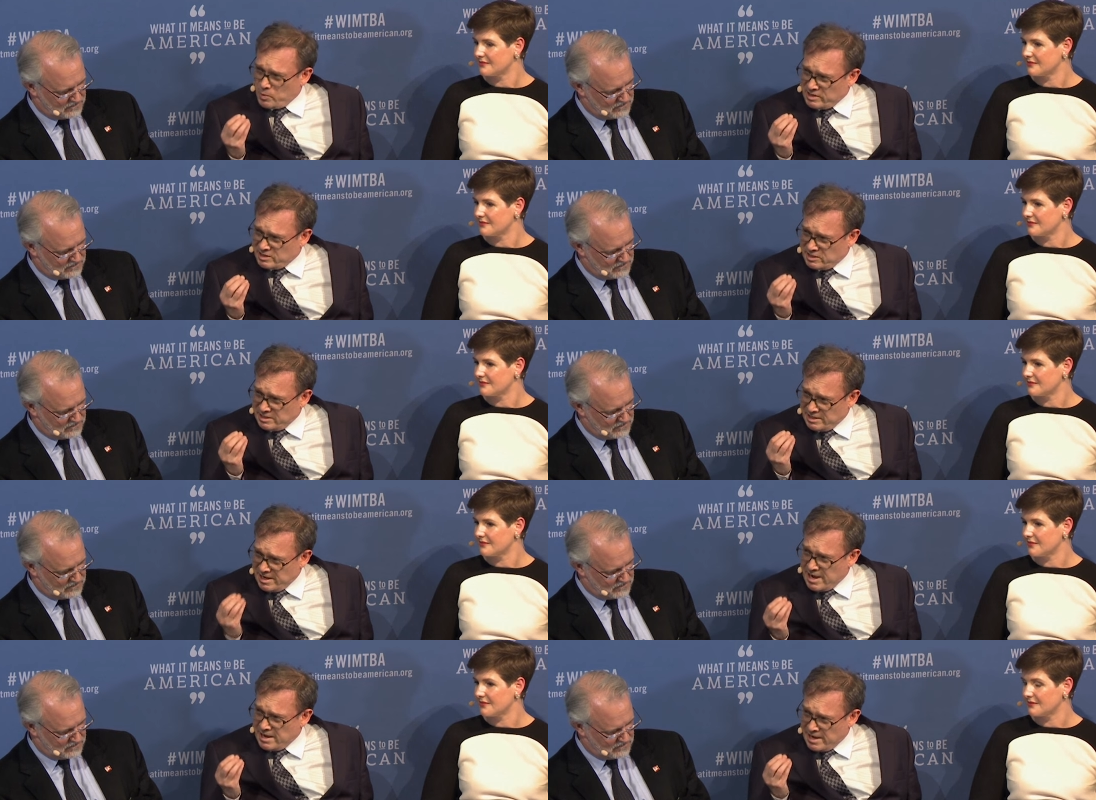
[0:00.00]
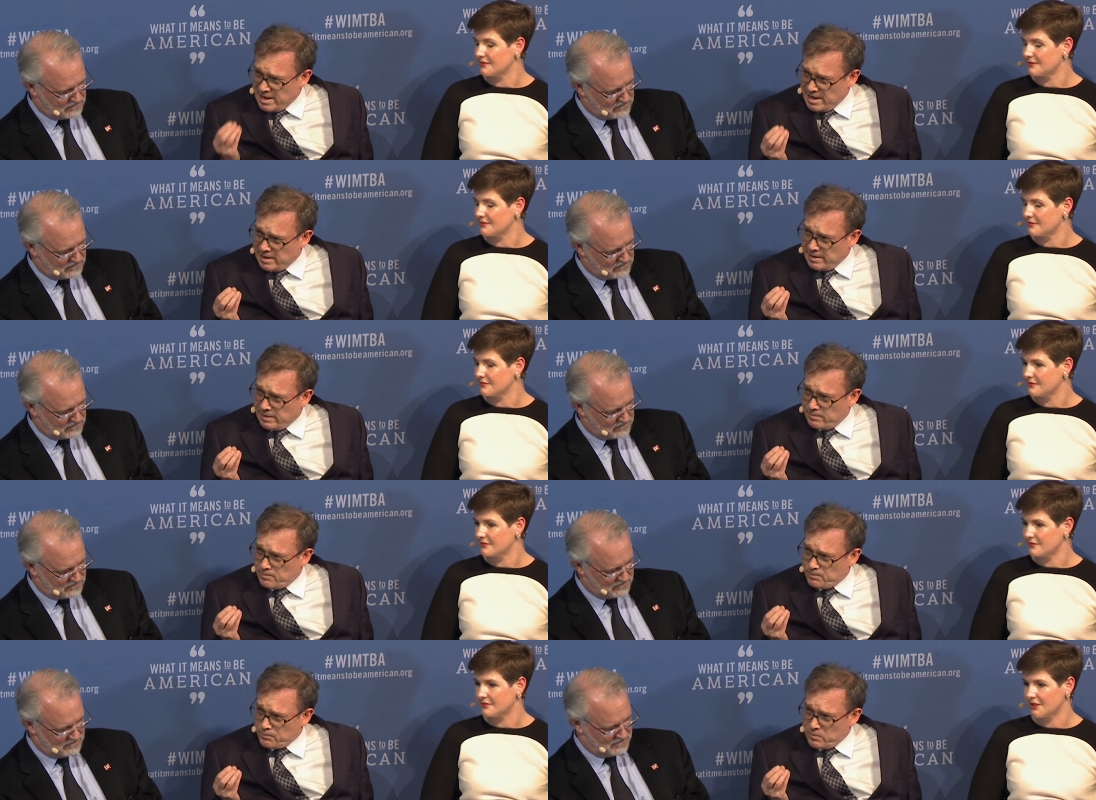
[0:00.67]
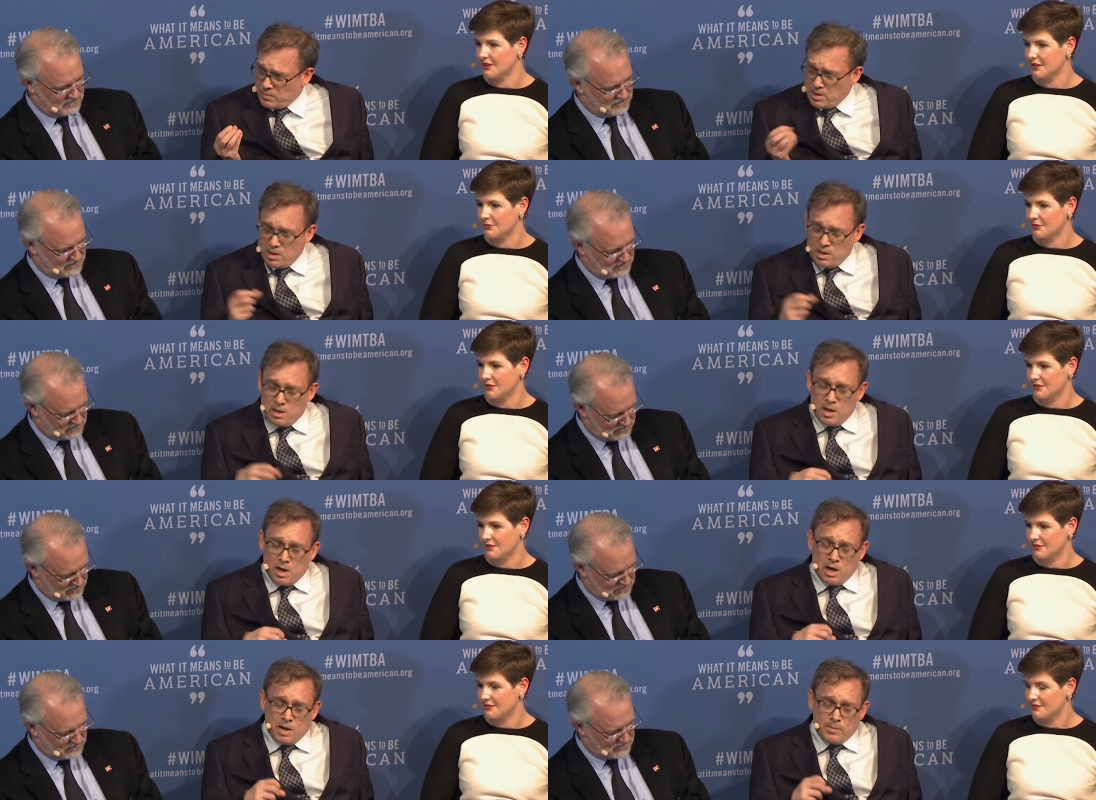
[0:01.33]
Speaker 1: its DNA
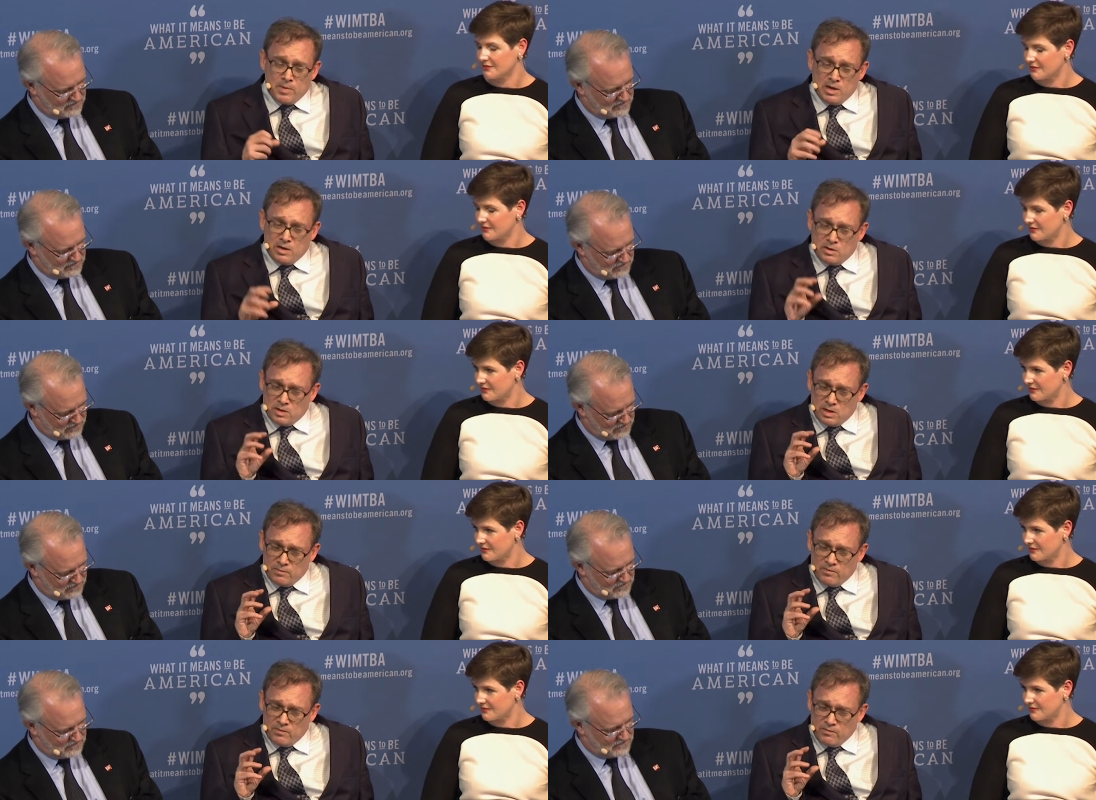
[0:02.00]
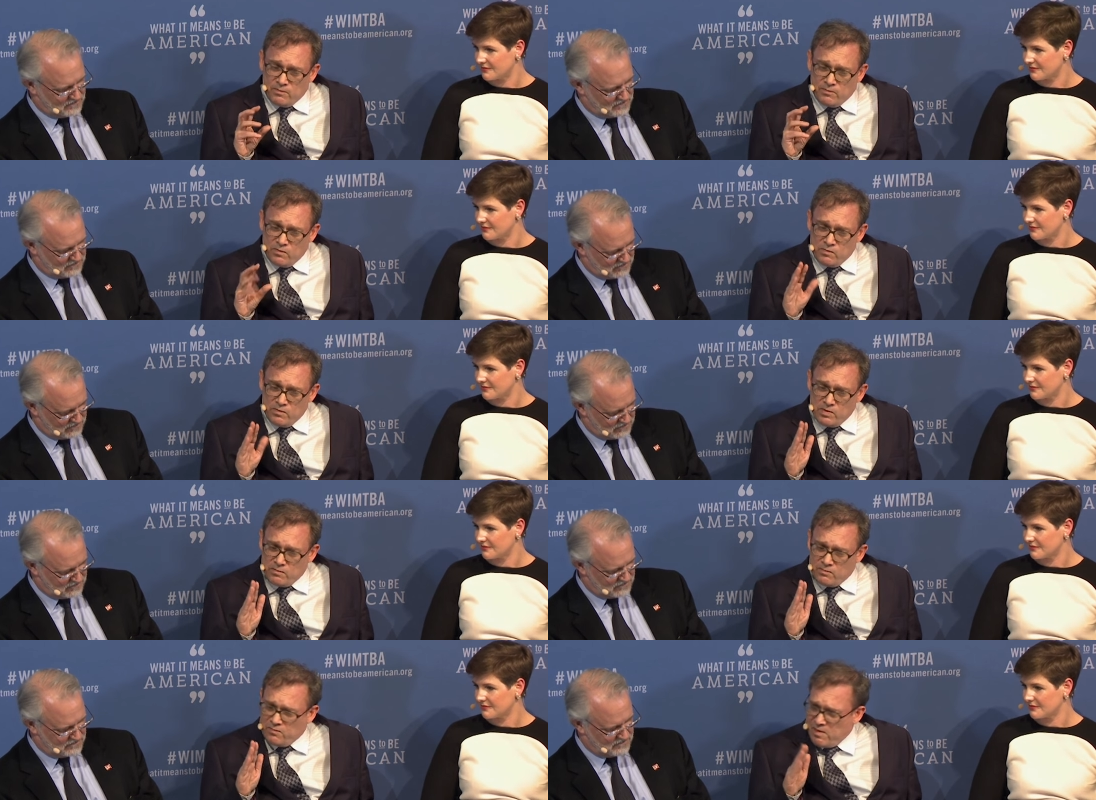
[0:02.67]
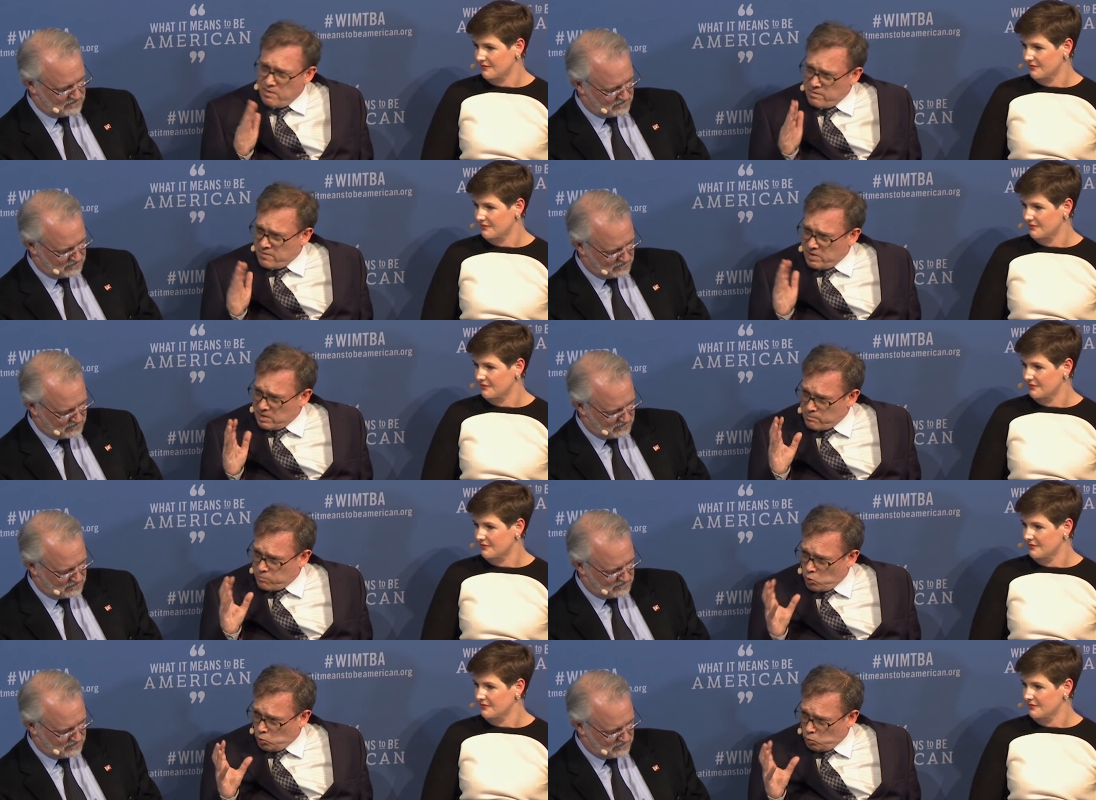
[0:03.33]
in very, very
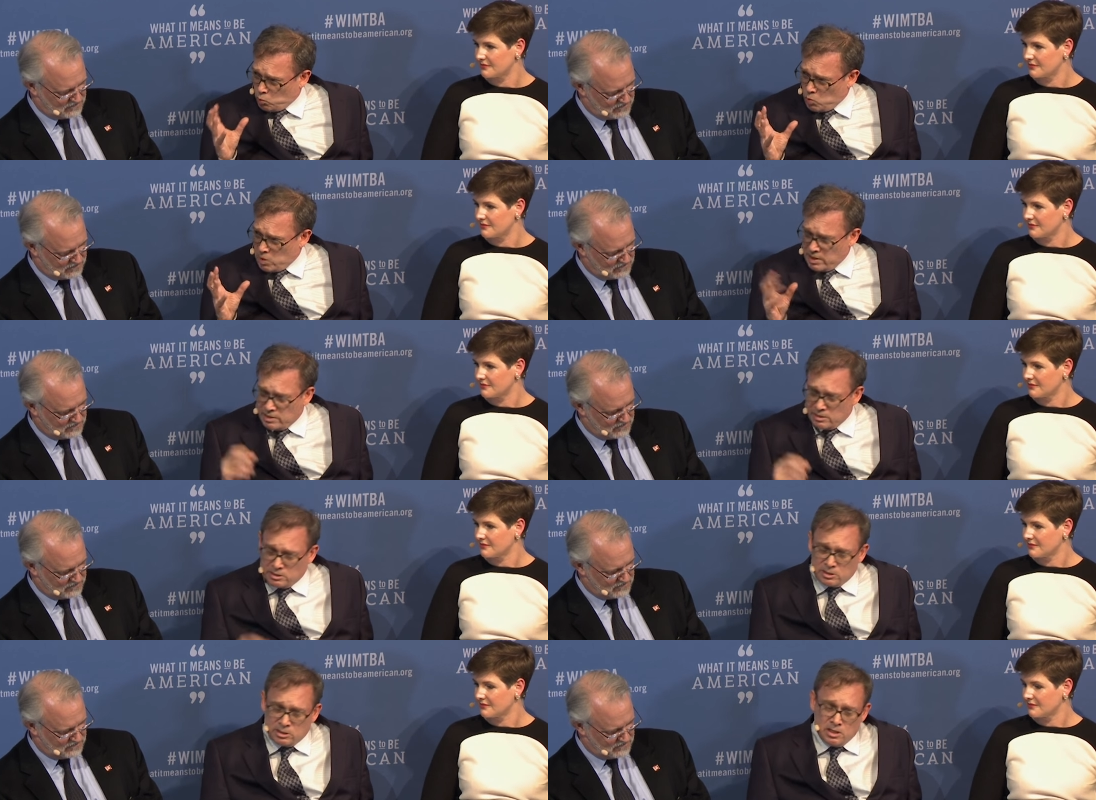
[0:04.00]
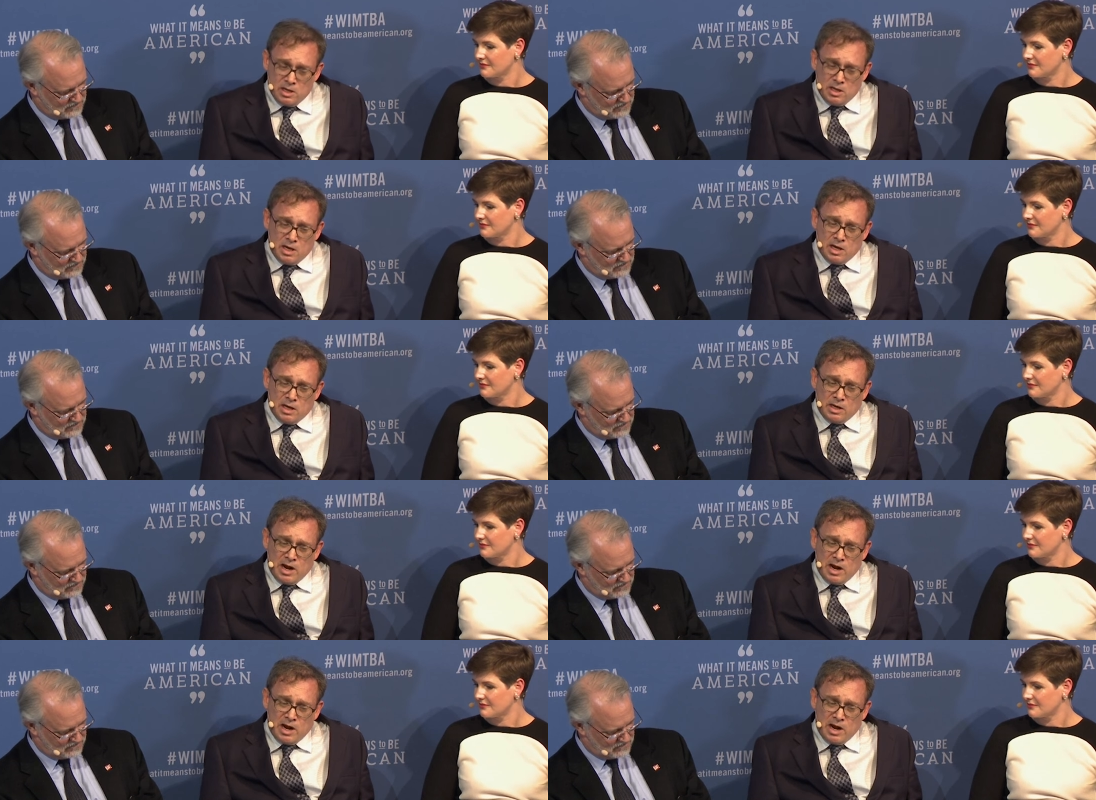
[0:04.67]
important ways. And